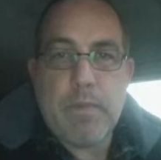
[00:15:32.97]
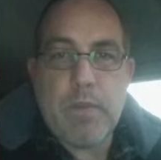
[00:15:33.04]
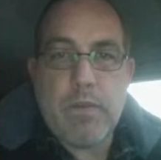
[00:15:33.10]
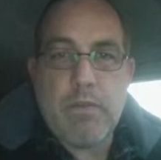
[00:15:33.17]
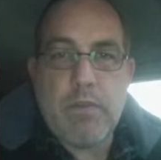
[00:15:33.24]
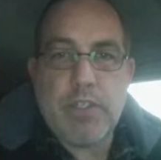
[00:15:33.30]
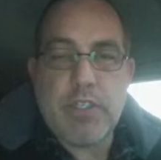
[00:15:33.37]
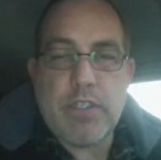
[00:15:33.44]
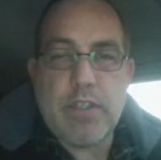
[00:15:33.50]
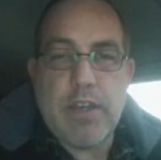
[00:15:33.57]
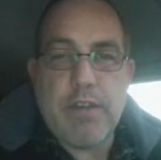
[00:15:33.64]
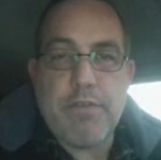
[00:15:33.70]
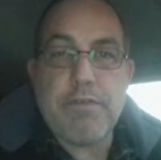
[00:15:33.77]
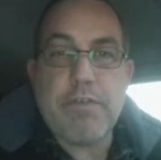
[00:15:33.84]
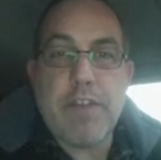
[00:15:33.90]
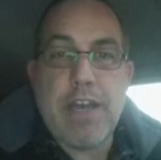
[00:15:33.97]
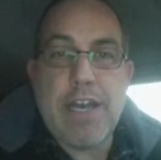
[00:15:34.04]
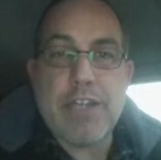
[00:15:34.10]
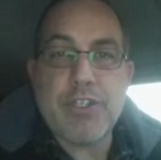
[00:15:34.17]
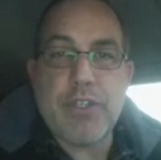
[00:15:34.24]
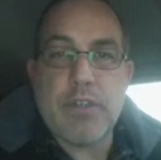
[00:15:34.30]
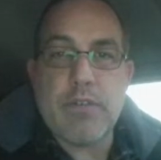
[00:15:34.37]
Why she's not
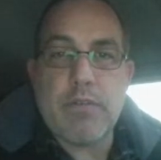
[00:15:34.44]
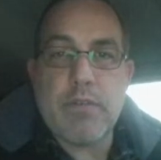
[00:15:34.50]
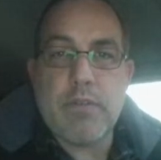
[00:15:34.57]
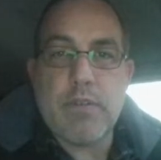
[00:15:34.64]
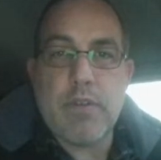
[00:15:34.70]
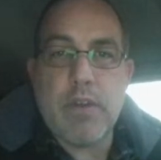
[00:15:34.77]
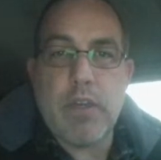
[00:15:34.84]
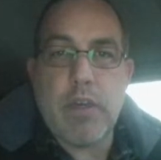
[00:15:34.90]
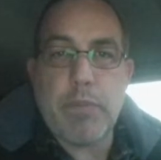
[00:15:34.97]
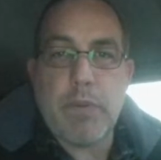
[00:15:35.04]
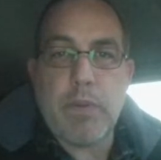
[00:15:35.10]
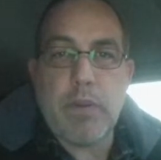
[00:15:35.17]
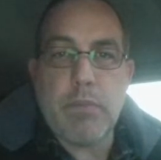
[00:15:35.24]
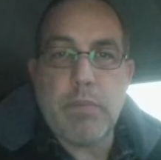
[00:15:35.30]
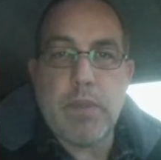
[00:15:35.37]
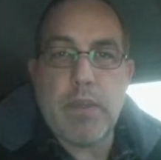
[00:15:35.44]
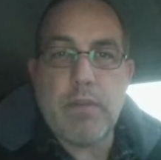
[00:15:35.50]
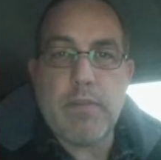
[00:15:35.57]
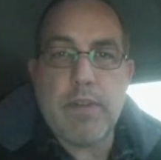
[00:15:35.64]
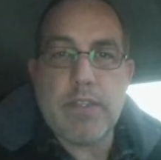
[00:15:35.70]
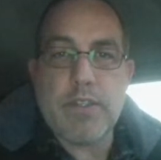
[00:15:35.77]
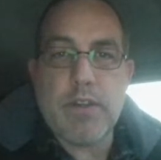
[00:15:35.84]
flashing up a little bit when
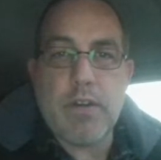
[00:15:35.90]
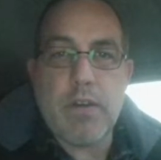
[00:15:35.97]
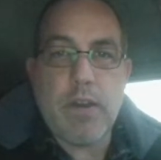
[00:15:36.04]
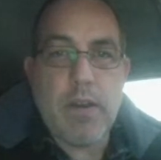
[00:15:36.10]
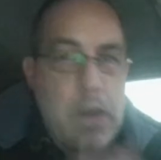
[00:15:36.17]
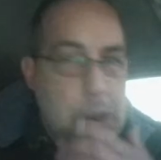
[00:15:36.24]
I start it.